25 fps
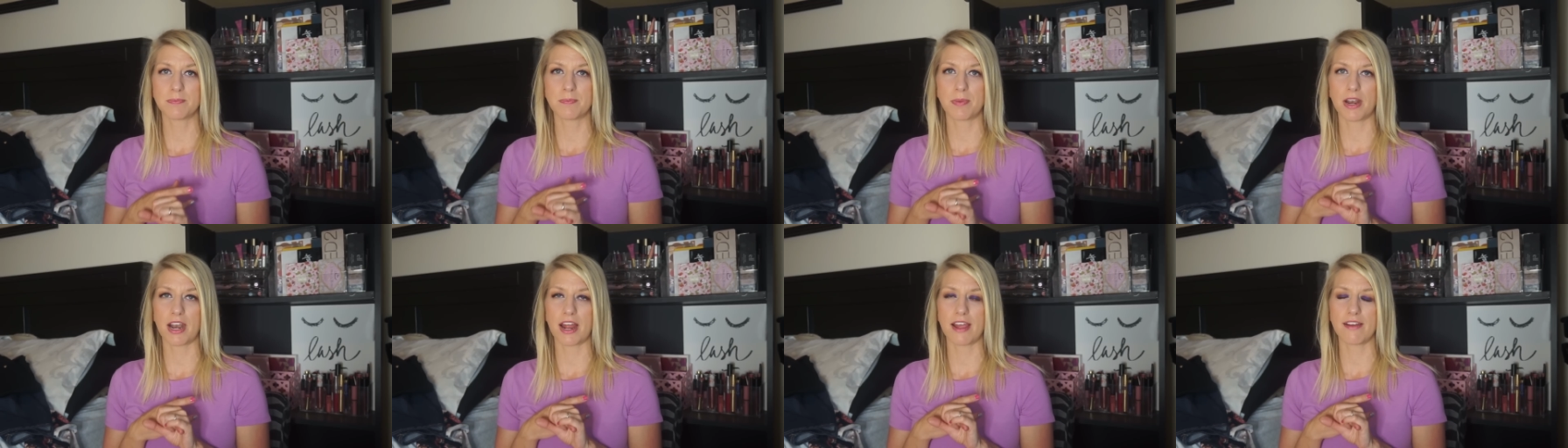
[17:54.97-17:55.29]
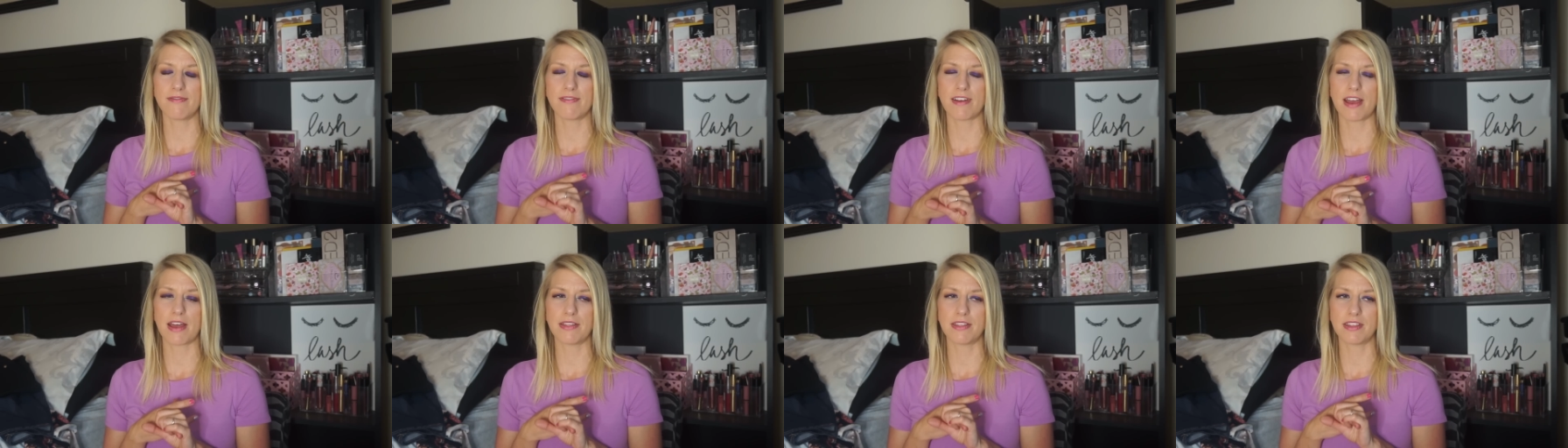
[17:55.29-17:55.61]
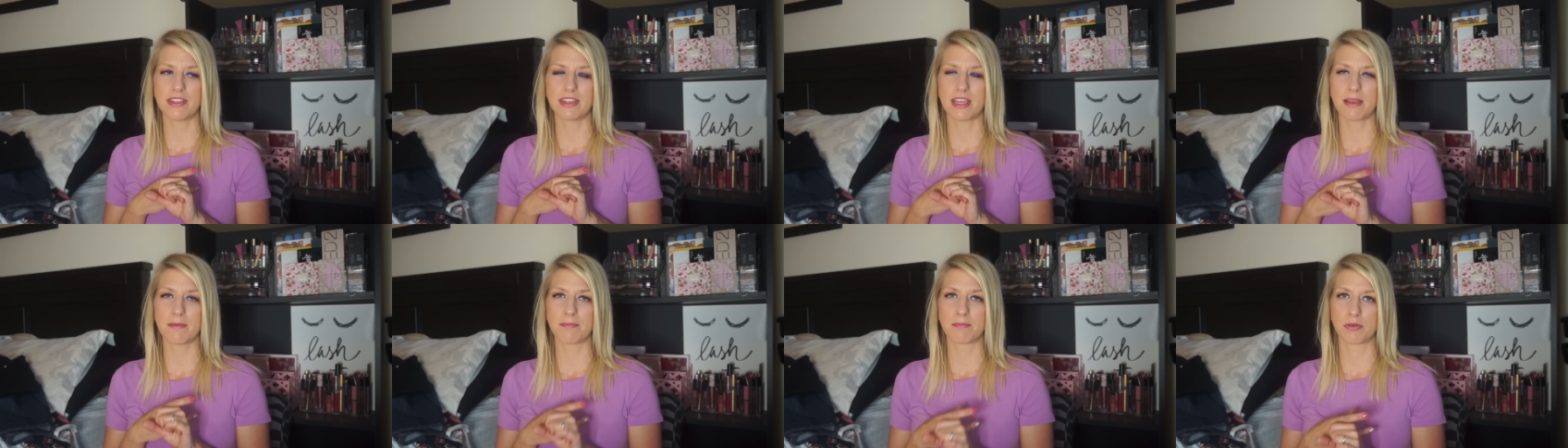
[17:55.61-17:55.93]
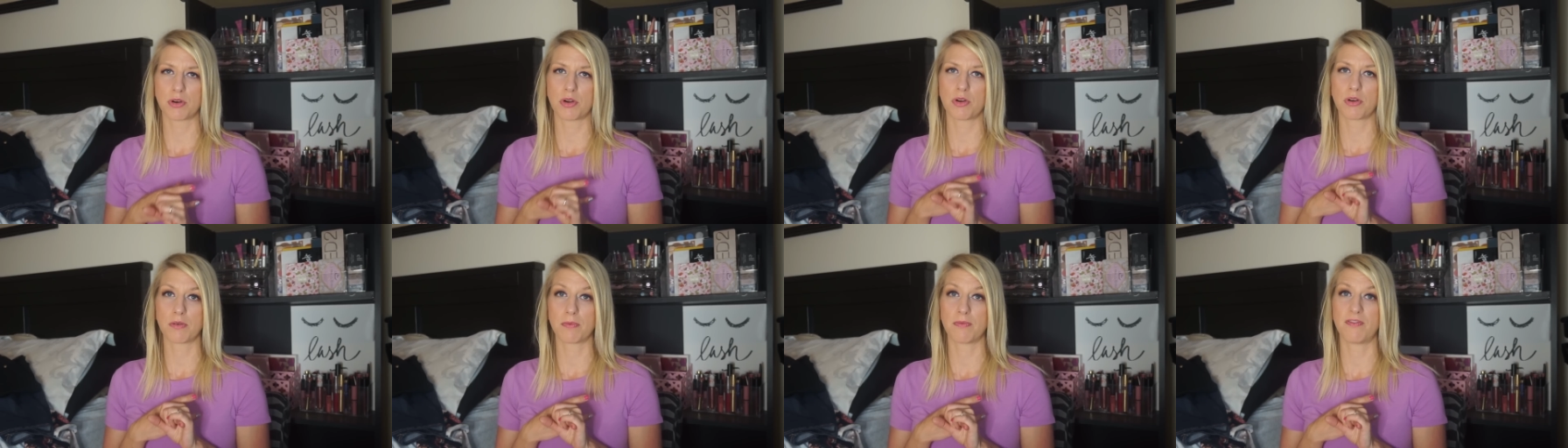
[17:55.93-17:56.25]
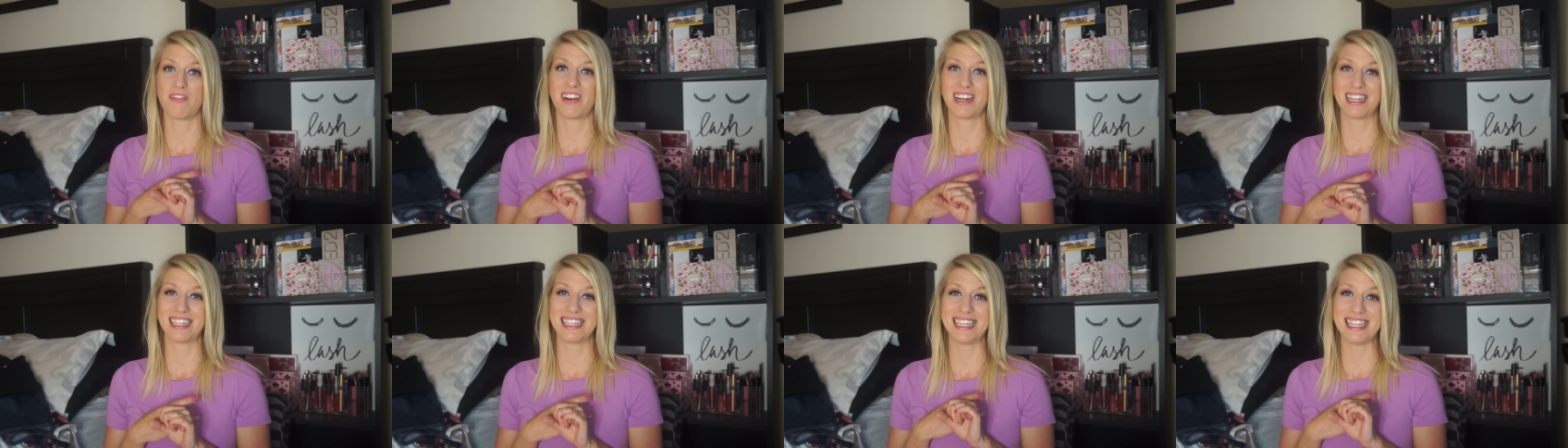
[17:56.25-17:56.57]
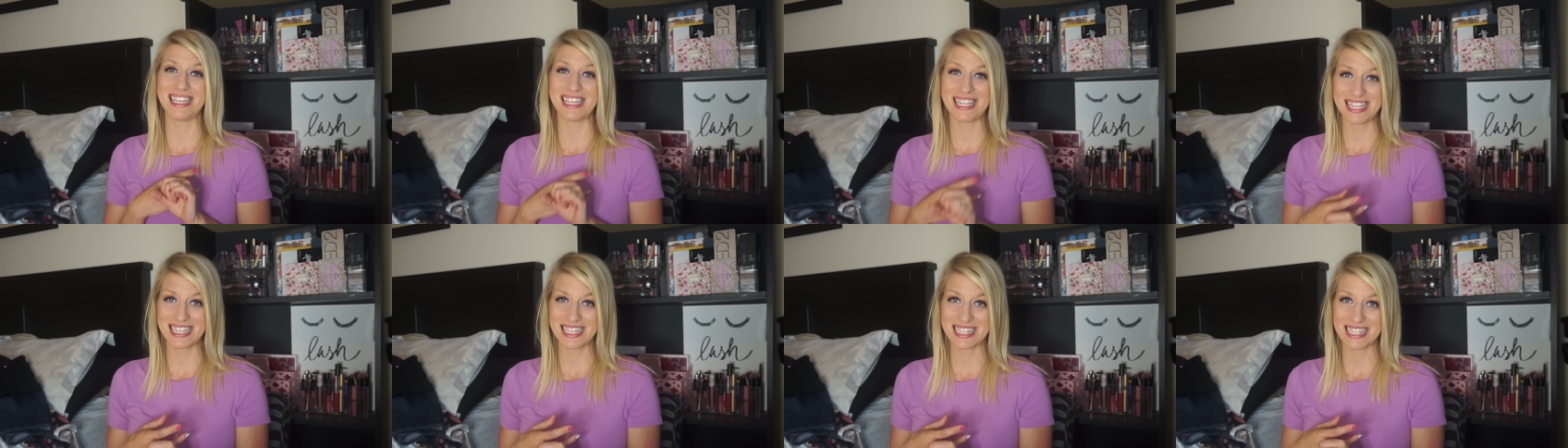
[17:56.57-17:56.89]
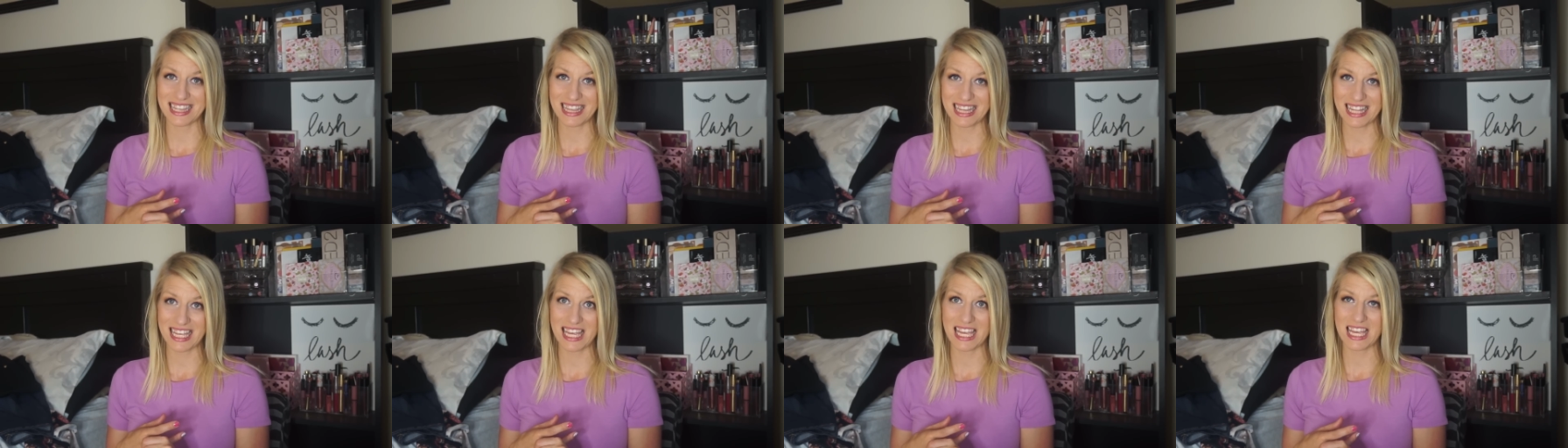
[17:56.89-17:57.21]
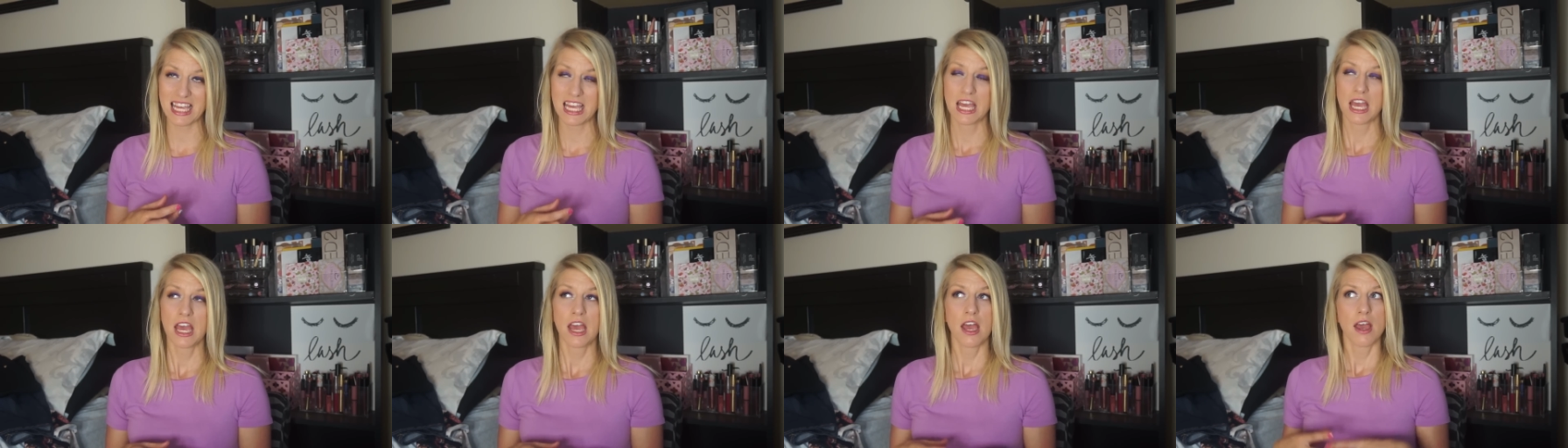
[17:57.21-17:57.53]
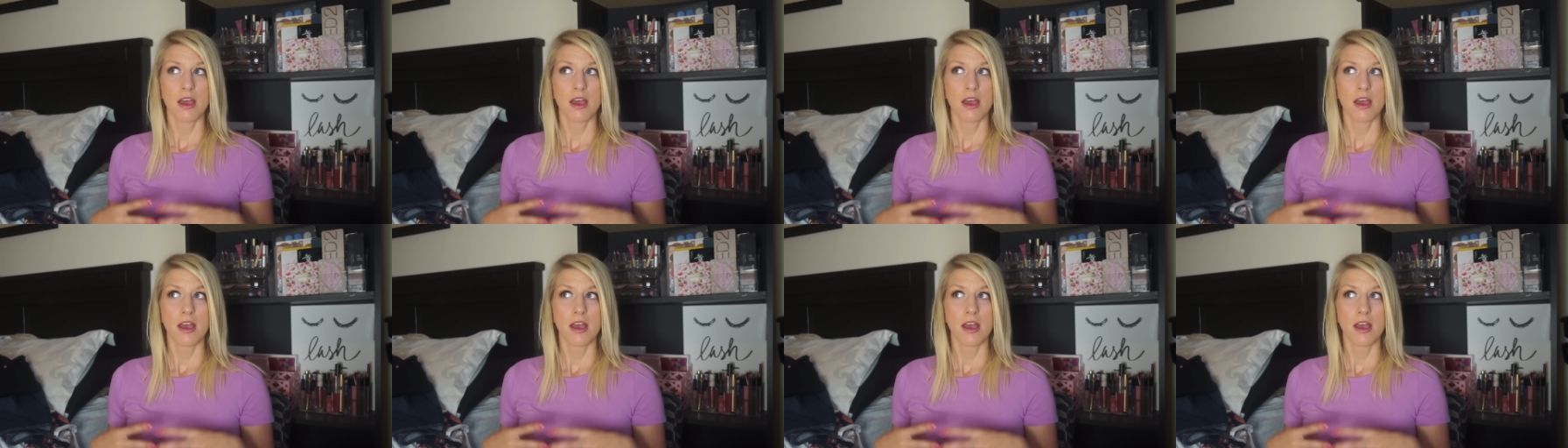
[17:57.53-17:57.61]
but I found that they broke fairly easily.